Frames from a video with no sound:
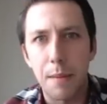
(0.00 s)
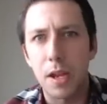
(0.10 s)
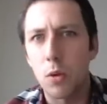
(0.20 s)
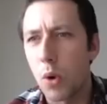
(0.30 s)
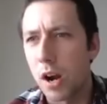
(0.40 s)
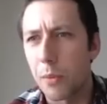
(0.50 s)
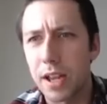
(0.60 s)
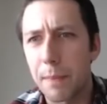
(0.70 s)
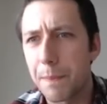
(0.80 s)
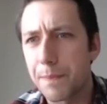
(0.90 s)
I mean, what are we
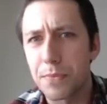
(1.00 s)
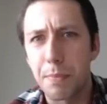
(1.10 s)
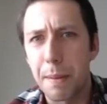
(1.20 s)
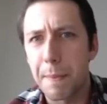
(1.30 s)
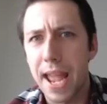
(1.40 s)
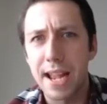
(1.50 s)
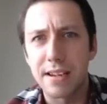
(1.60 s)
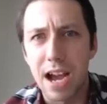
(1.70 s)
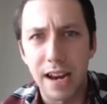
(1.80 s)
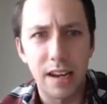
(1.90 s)
going to be
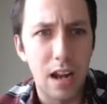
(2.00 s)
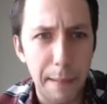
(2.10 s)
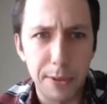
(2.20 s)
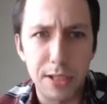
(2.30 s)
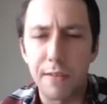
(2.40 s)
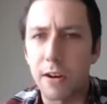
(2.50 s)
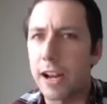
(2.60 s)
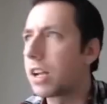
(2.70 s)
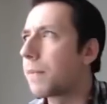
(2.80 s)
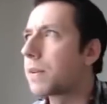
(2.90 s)
paying 99% of our
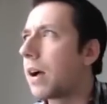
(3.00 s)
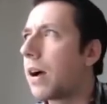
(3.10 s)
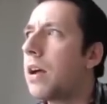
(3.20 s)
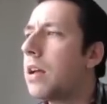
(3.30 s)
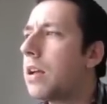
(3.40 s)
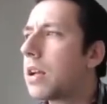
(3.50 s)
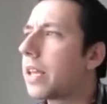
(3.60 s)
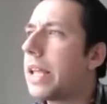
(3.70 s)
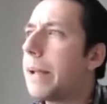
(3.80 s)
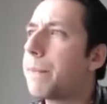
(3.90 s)
income to
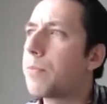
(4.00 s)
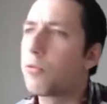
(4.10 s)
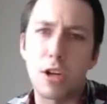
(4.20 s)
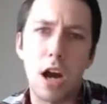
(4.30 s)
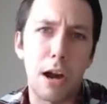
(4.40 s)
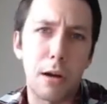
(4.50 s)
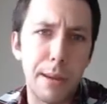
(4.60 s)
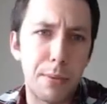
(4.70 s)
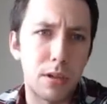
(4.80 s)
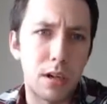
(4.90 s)
keep retired
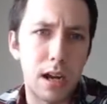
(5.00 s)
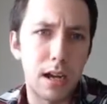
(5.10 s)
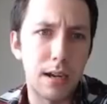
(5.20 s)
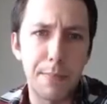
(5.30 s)
people on a